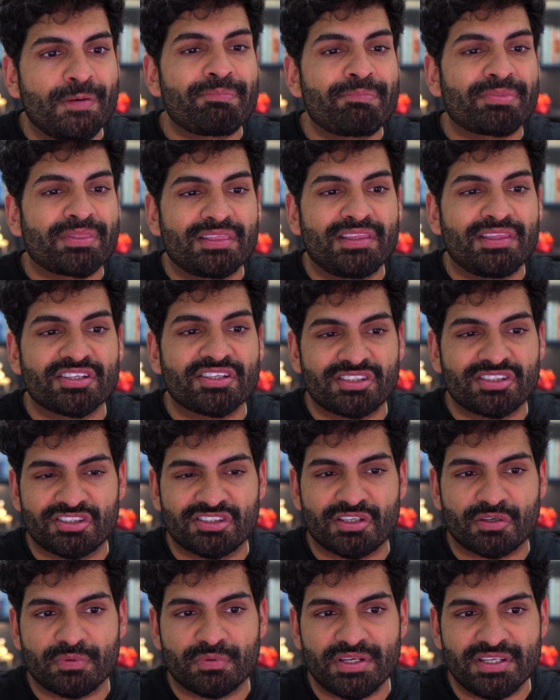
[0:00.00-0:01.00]
this is the
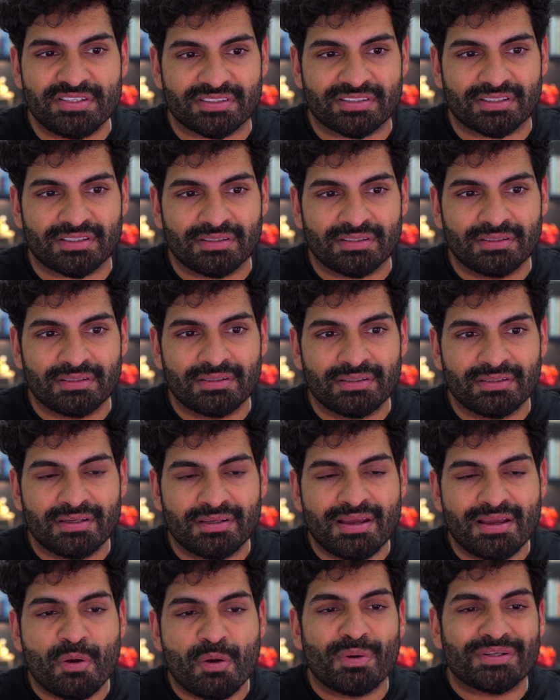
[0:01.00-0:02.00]
reason.
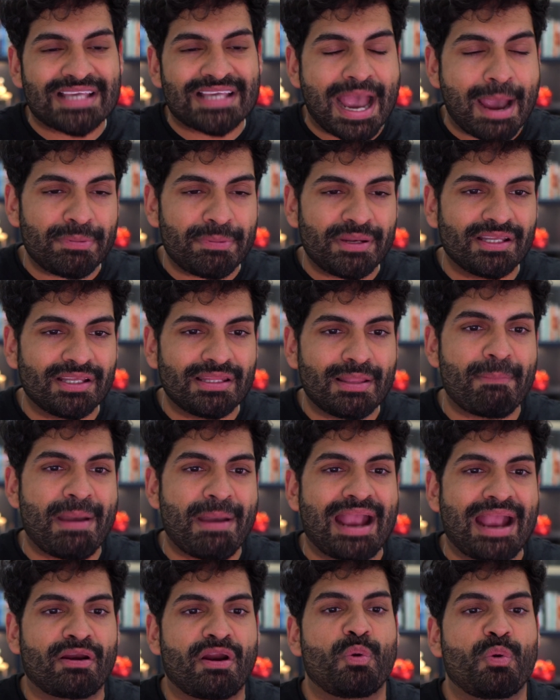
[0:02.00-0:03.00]
What's happening in the
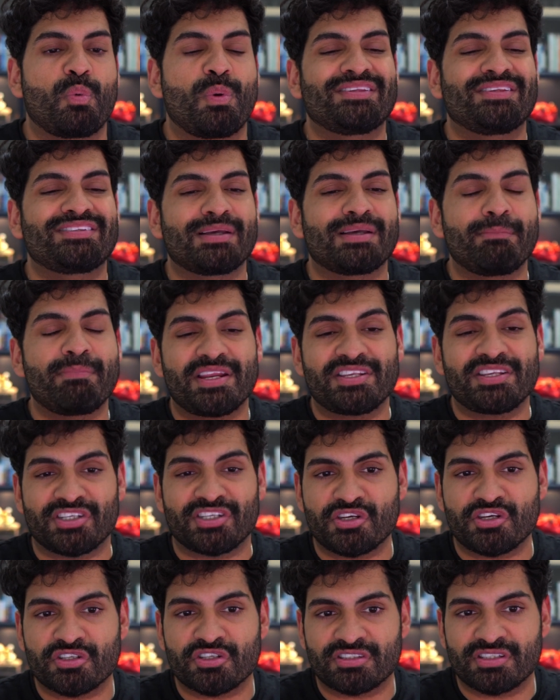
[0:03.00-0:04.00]
background when somebody's
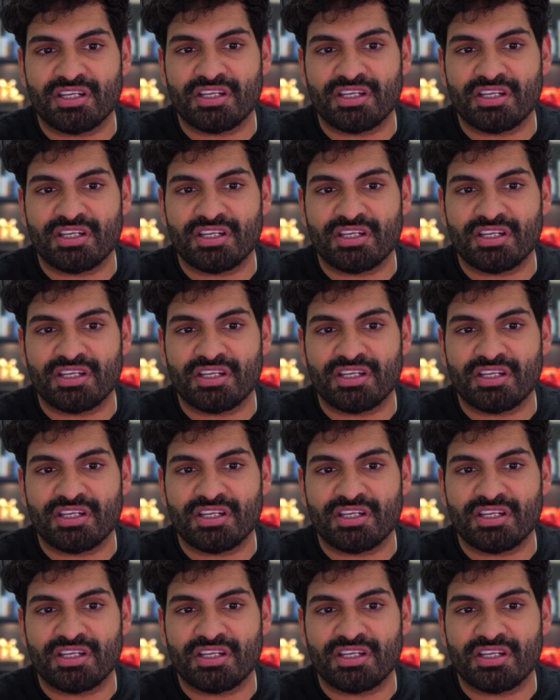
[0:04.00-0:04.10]
interested,